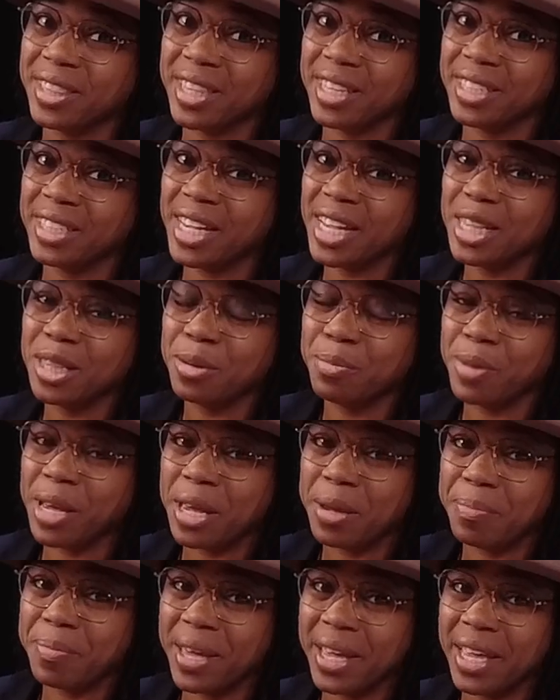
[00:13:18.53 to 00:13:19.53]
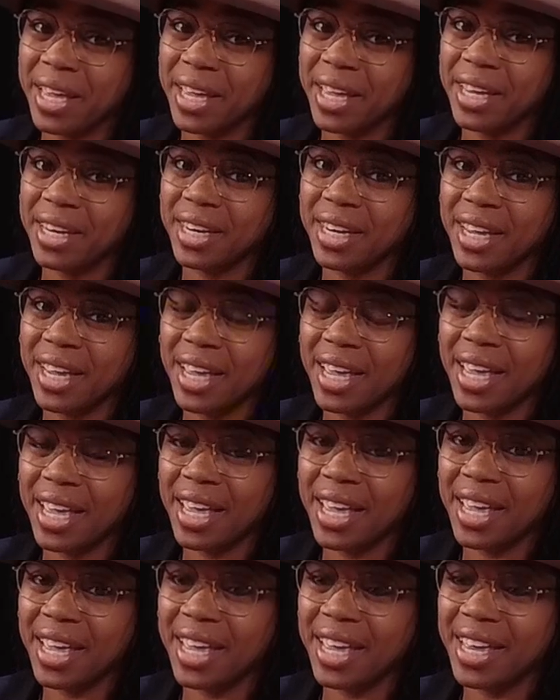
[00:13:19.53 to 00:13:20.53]
the Taylor Made Band,
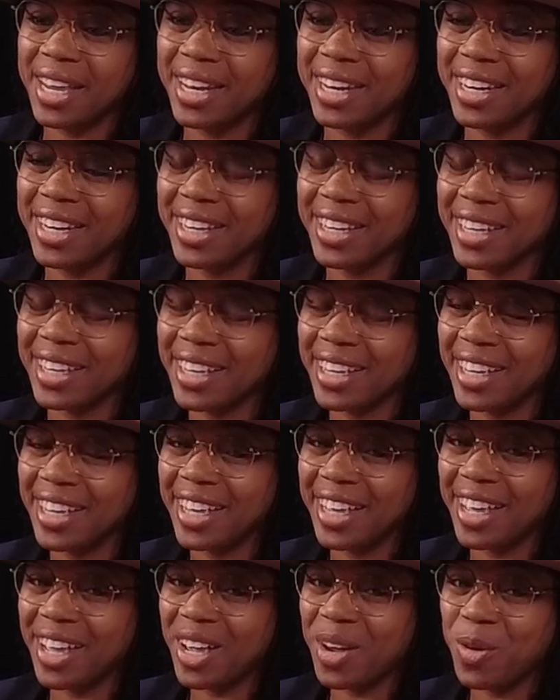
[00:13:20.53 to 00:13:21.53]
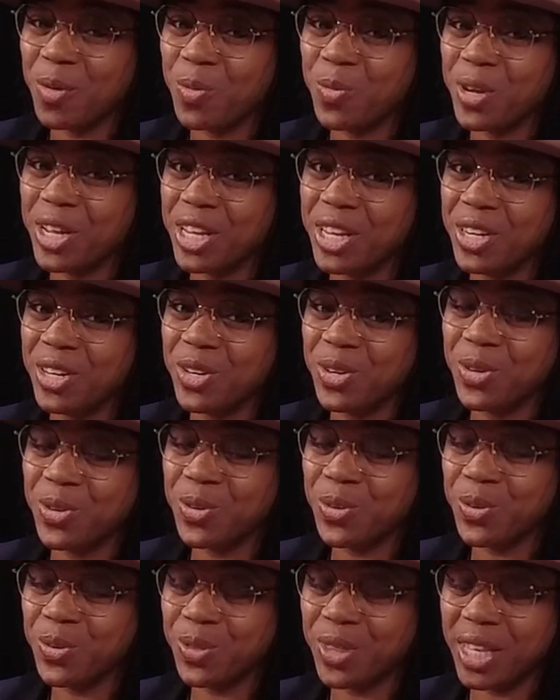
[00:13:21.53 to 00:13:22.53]
and we
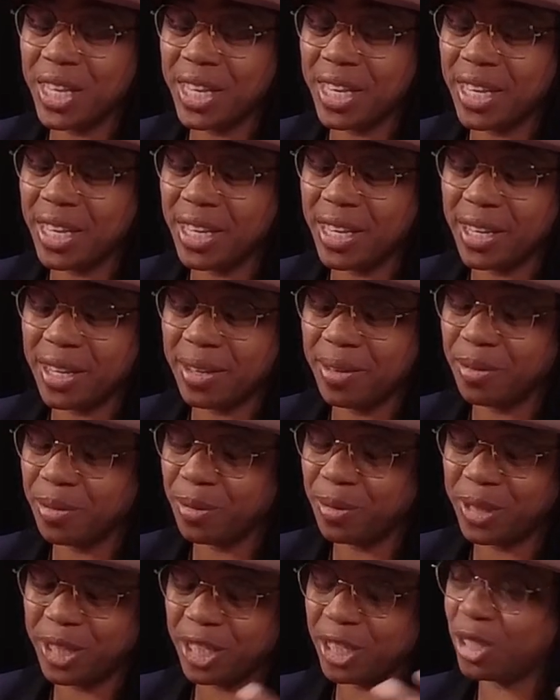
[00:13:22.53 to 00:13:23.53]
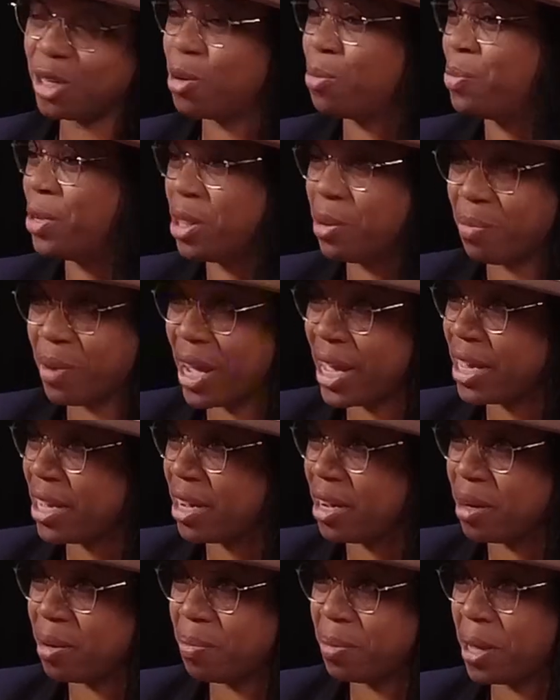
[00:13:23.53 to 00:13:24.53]
just open the mic
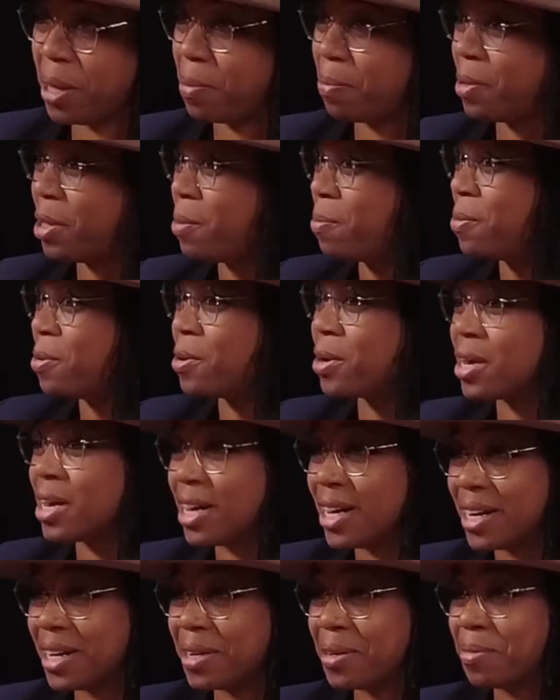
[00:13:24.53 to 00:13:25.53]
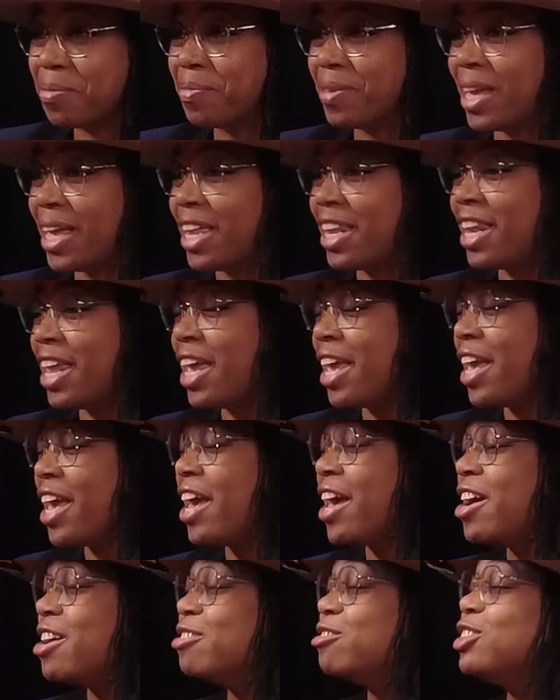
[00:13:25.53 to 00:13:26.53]
up, and people come and they
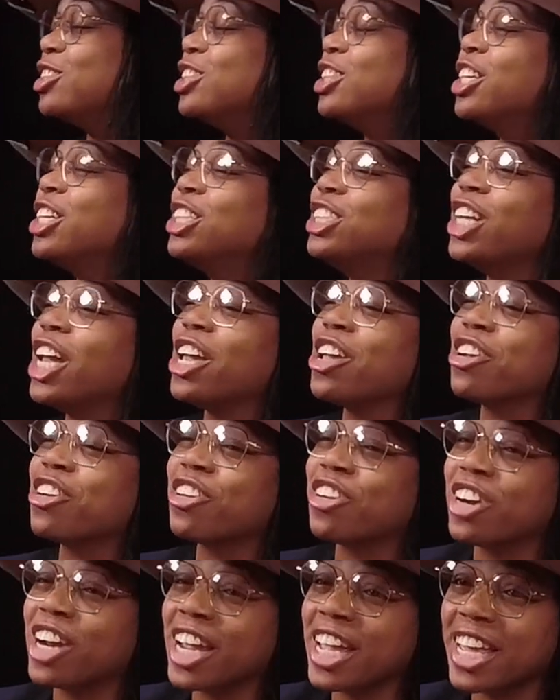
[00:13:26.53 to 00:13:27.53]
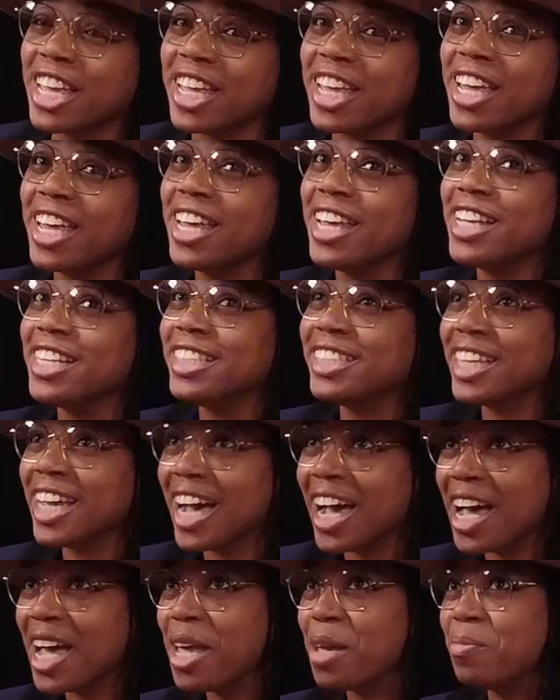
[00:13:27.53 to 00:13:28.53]
have such a great
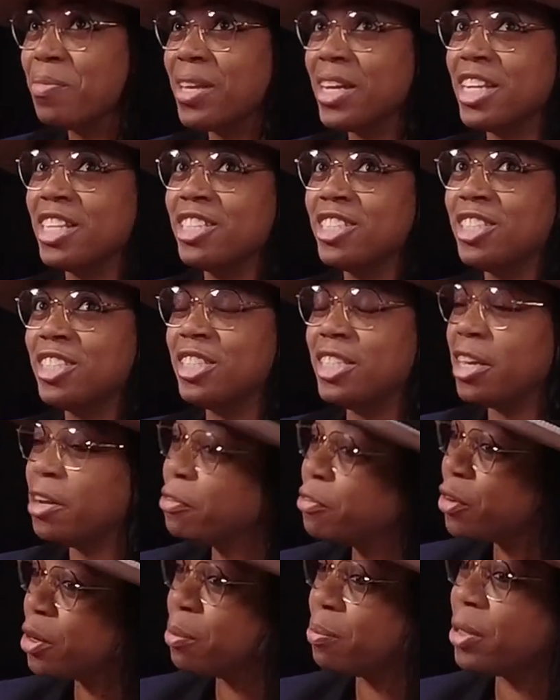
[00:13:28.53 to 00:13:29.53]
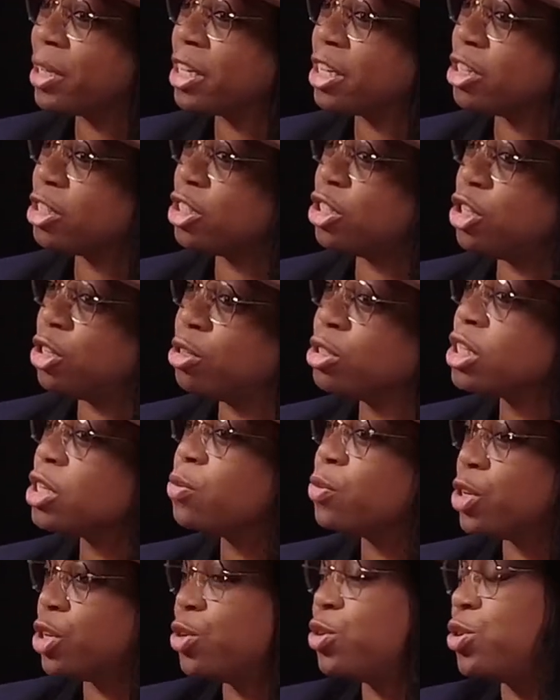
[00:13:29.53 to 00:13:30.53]
time. And it's different because usually
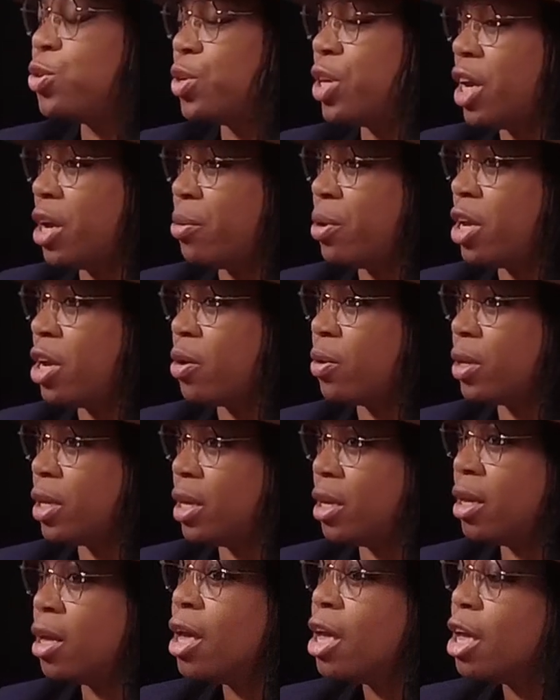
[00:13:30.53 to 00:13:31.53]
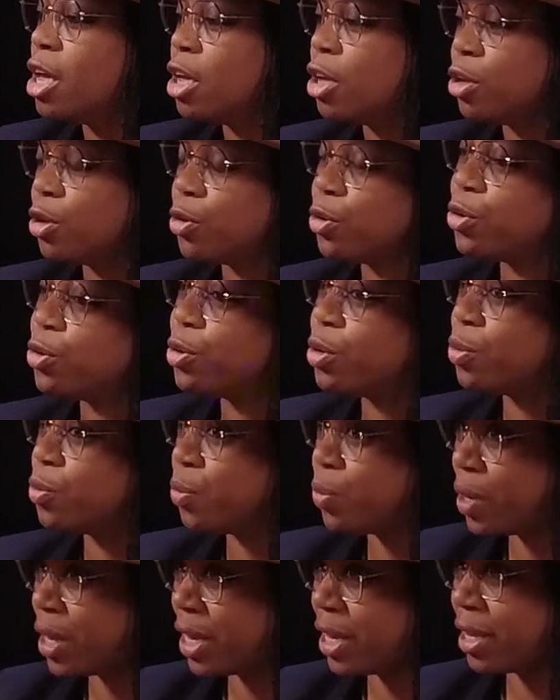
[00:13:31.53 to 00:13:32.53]
when you do karaoke, you do it
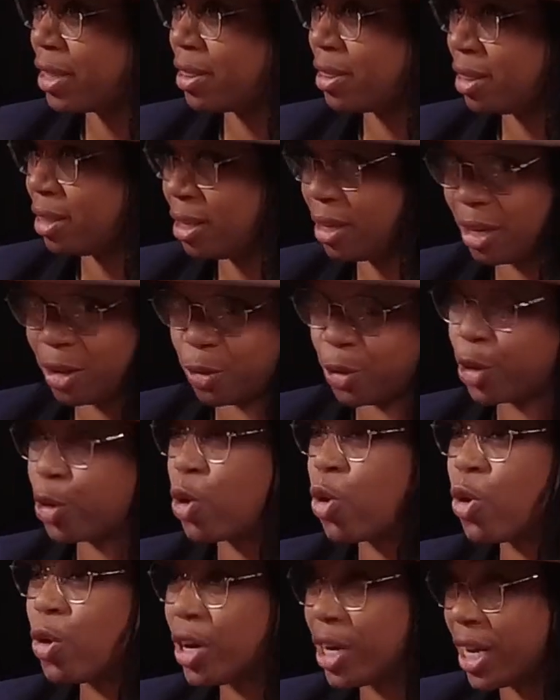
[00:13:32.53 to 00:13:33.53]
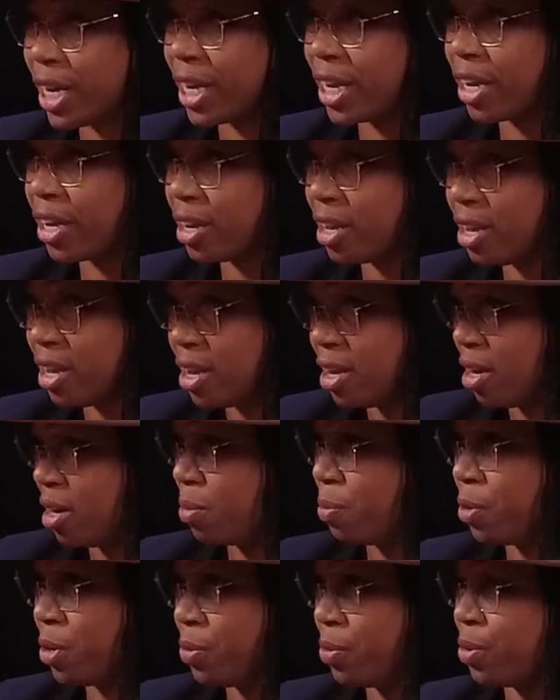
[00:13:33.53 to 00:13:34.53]
with a recording, a
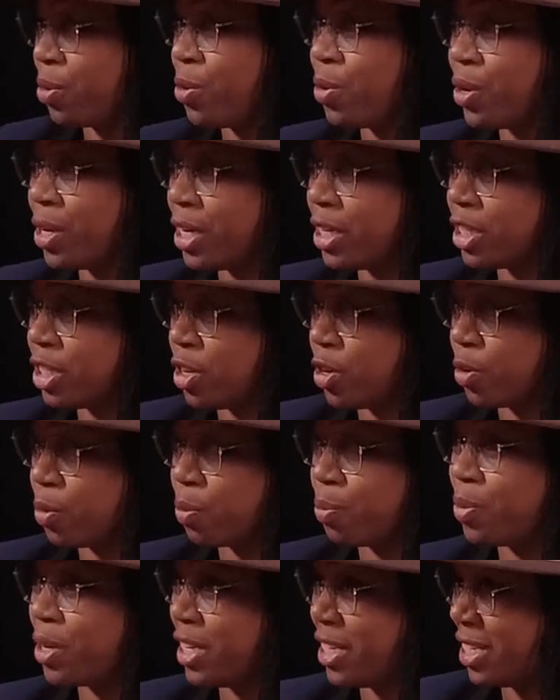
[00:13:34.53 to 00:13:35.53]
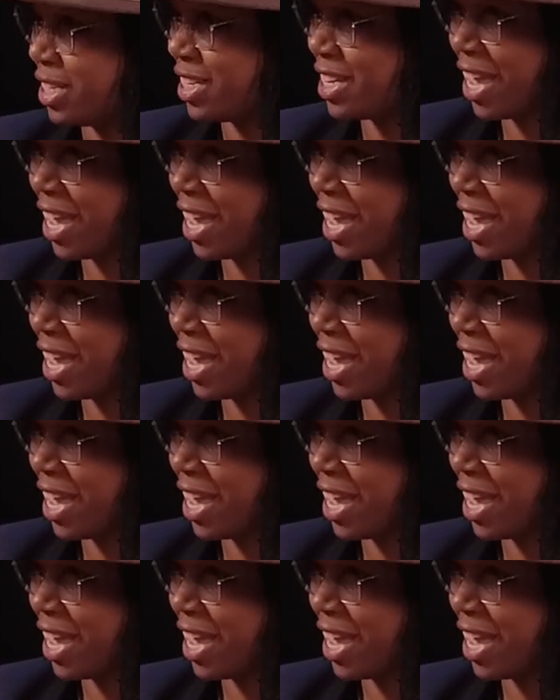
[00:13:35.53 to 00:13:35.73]
pre-recorded song. But to